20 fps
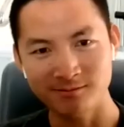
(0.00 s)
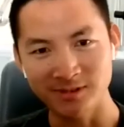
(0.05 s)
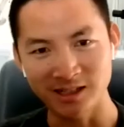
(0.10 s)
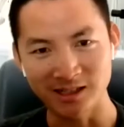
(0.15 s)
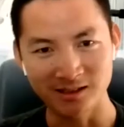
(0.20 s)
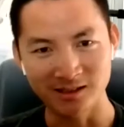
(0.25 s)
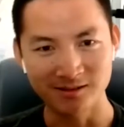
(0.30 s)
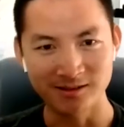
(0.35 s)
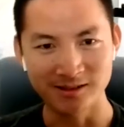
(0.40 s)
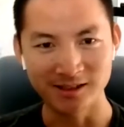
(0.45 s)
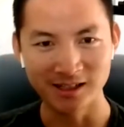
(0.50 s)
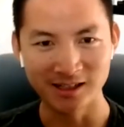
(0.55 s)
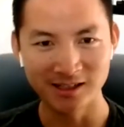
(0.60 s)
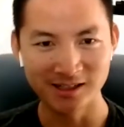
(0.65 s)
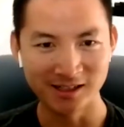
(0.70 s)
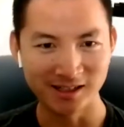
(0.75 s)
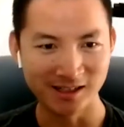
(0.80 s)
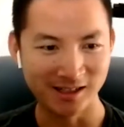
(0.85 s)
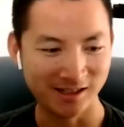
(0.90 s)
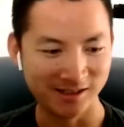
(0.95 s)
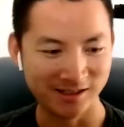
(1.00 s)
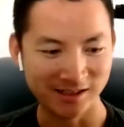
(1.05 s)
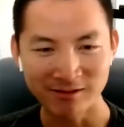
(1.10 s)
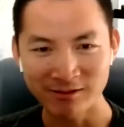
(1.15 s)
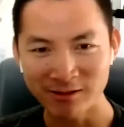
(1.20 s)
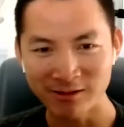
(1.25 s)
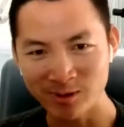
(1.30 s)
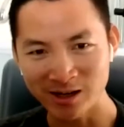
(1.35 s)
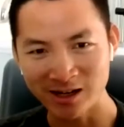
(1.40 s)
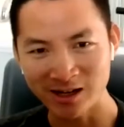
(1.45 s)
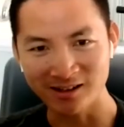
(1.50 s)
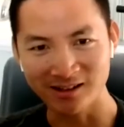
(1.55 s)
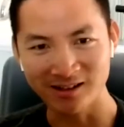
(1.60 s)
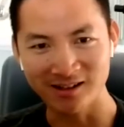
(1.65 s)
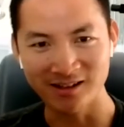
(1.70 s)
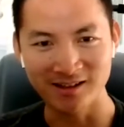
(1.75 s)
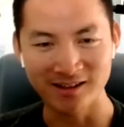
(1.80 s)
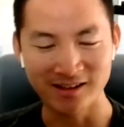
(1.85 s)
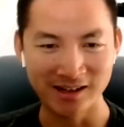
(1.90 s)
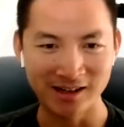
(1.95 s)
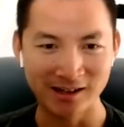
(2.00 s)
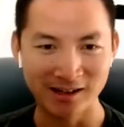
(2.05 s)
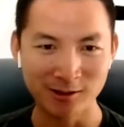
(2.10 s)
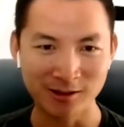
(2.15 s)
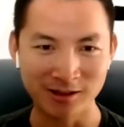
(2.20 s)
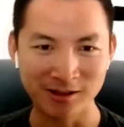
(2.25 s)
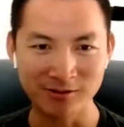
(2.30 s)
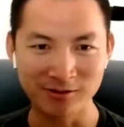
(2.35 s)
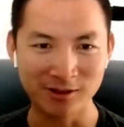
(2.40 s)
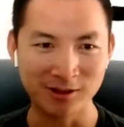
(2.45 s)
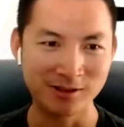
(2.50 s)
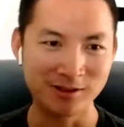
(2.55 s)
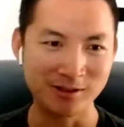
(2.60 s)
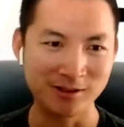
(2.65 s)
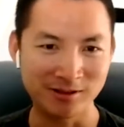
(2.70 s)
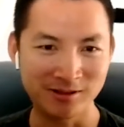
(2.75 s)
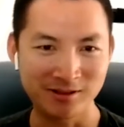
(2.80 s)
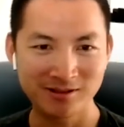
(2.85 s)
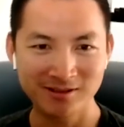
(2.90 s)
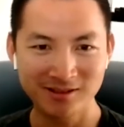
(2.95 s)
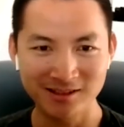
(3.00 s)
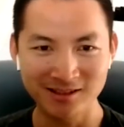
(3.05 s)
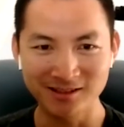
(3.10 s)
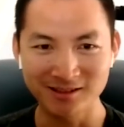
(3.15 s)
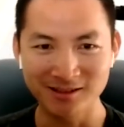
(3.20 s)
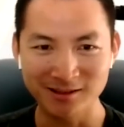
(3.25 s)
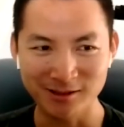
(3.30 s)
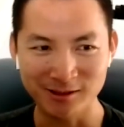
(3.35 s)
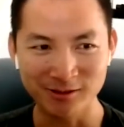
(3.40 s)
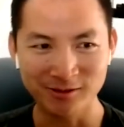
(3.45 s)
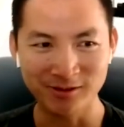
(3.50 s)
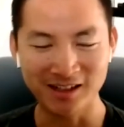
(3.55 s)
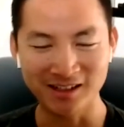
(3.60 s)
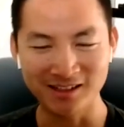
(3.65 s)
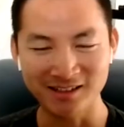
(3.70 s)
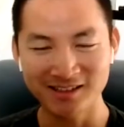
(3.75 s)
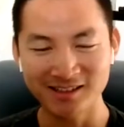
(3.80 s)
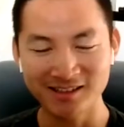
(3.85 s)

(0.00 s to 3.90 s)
Yeah. Not the cyberpunk. They are looking forward to find.